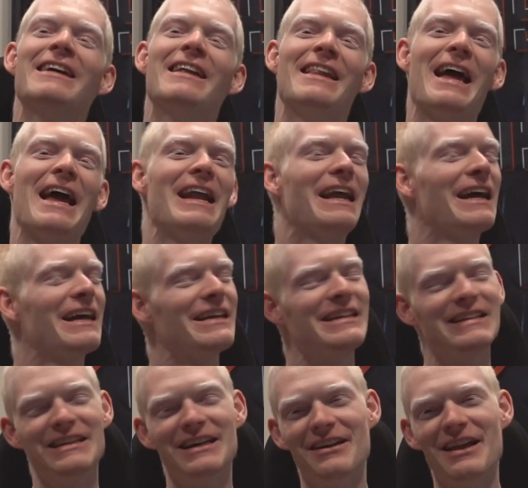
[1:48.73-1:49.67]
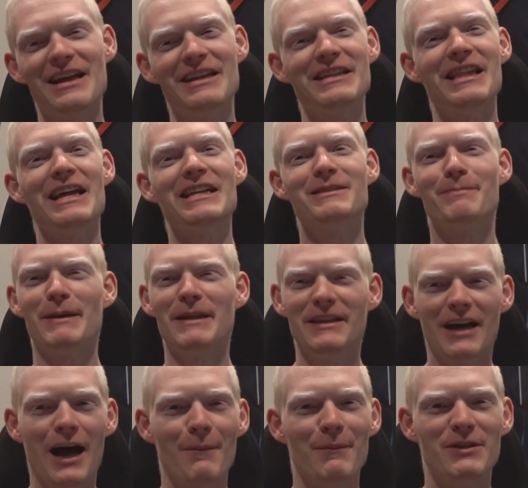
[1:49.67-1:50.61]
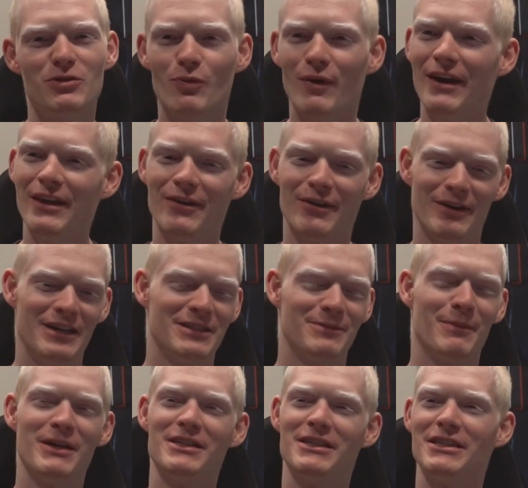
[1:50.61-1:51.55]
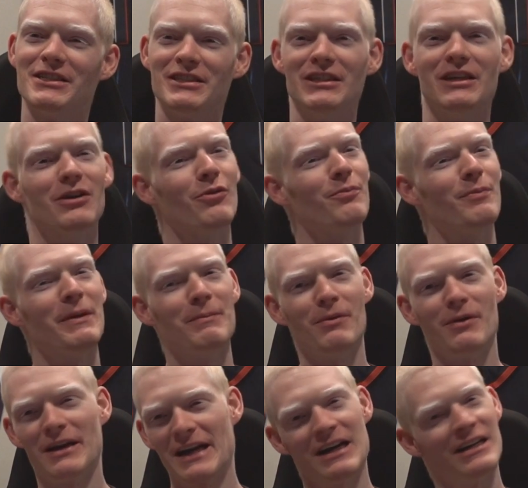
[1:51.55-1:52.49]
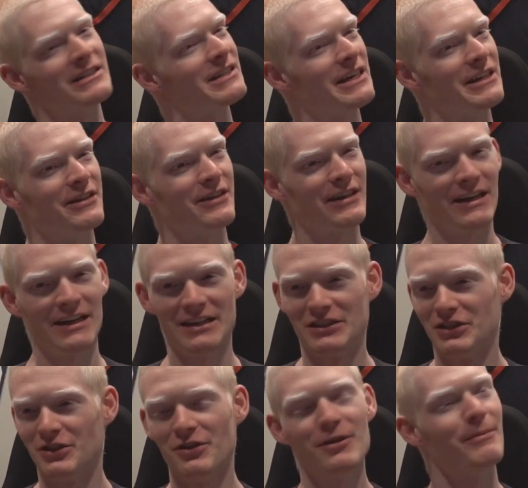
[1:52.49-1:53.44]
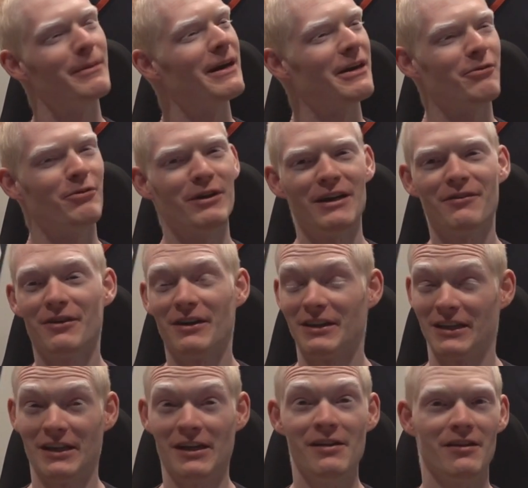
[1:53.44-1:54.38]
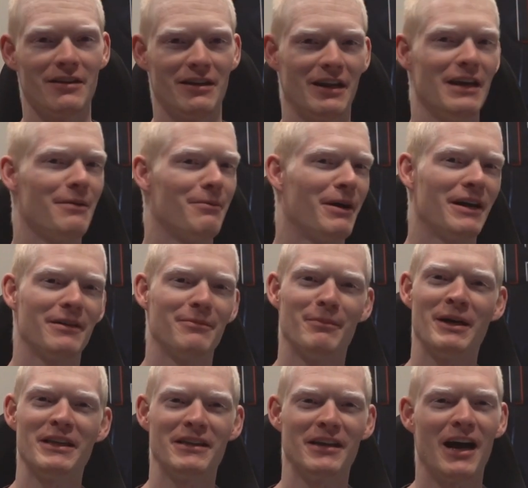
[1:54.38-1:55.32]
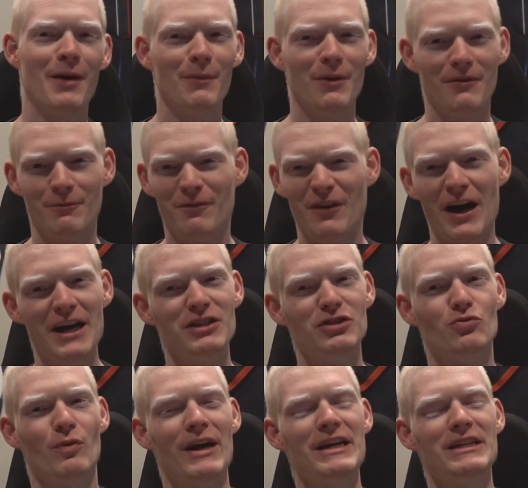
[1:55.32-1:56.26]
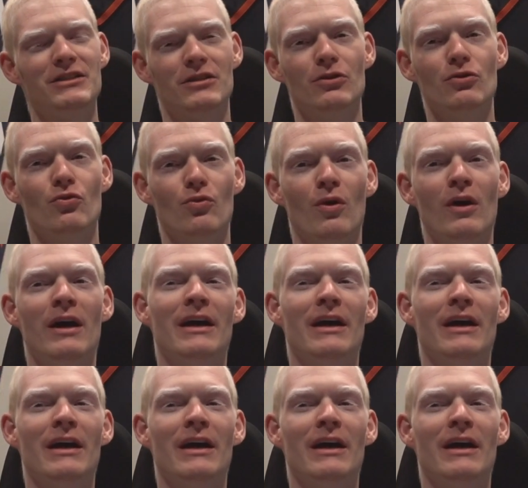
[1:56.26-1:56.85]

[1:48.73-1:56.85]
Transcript: that's been Tomlin's way, though. And as much as, you know, people on the outside look at it and joke about it and whatever, at the end of the day, Mike Tomlin finds ways to